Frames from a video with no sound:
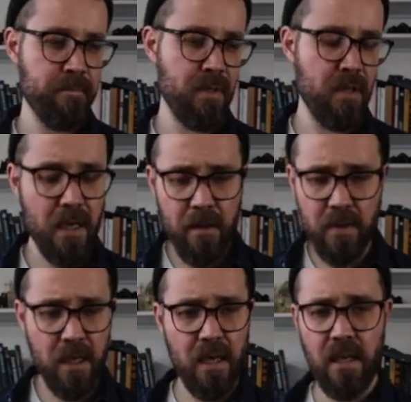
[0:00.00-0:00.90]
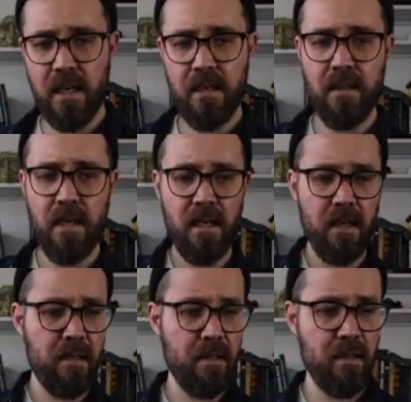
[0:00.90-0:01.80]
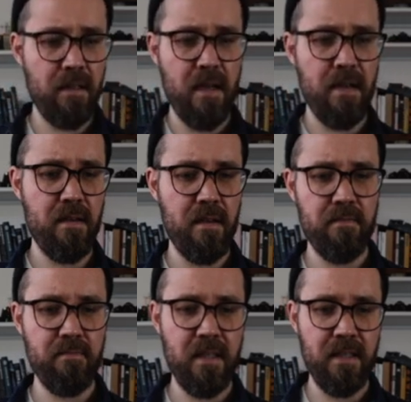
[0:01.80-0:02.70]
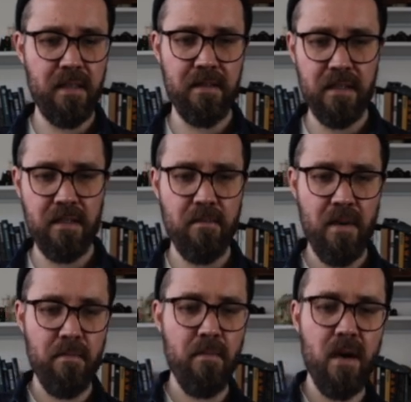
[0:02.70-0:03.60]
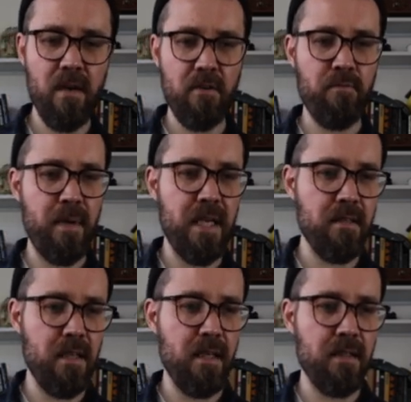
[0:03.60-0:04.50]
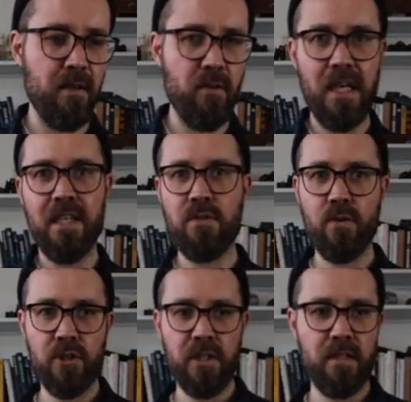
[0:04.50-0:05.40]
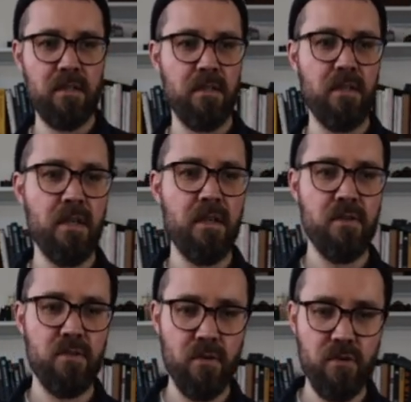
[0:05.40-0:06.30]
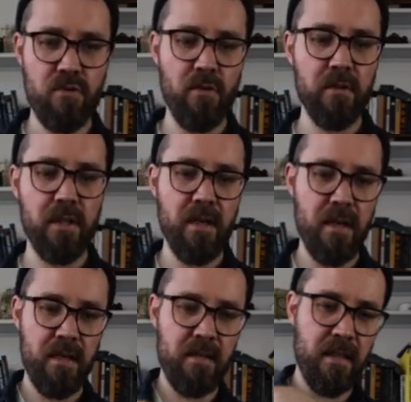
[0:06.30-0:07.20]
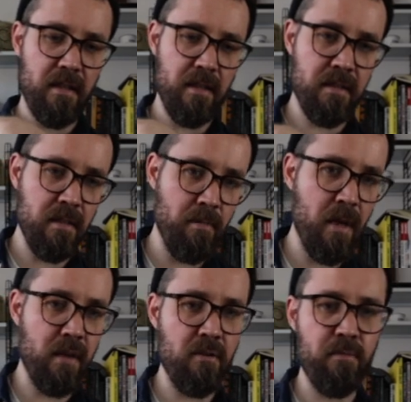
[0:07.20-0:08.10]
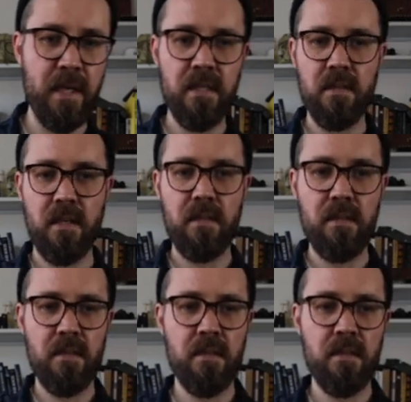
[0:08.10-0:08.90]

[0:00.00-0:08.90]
So yeah, I like that. I like that's a mark of Benzak now, right? I associate it so strongly that I think that this is a mark of Benzak.